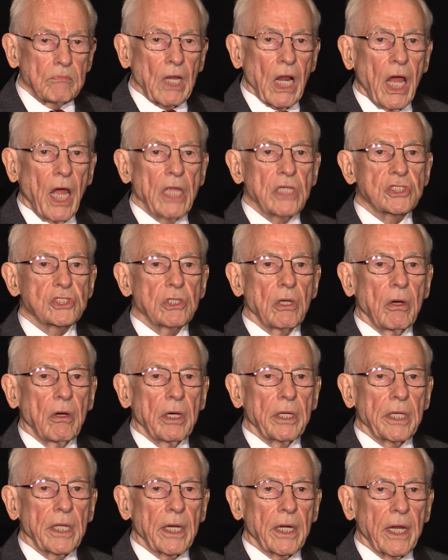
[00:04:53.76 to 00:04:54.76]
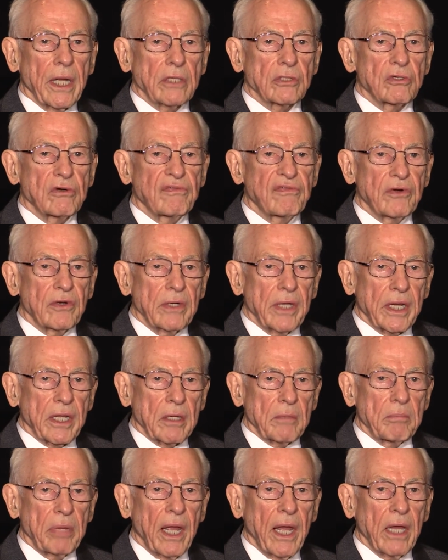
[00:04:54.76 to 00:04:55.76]
I saw an
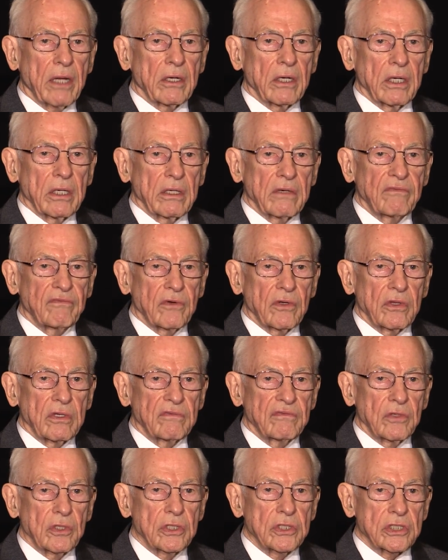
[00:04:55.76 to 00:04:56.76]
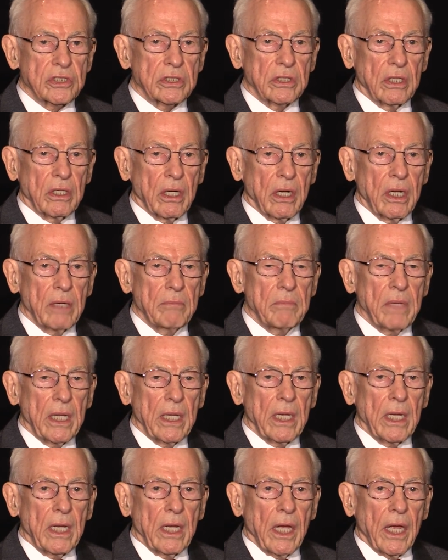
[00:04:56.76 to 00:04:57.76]
electrophoretic pattern for the first time,
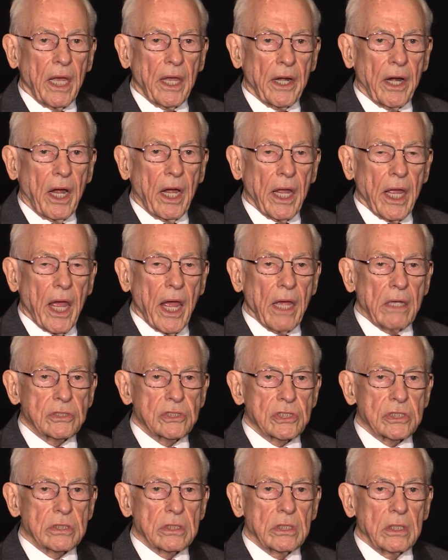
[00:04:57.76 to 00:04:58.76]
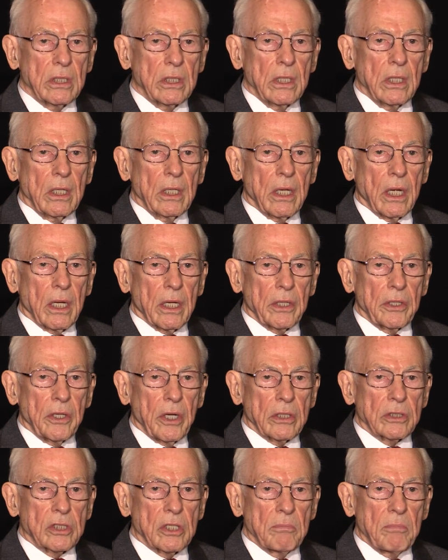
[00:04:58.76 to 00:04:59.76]
and I asked
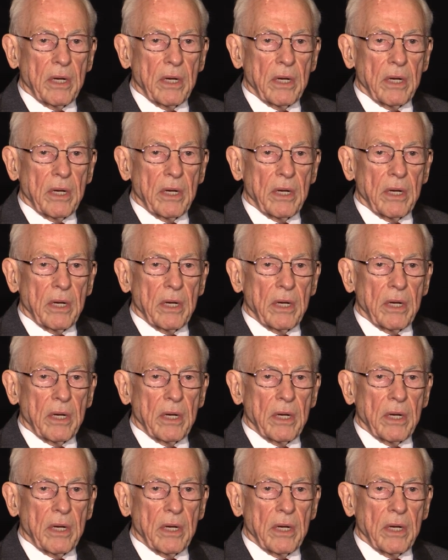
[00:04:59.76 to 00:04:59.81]
Dr.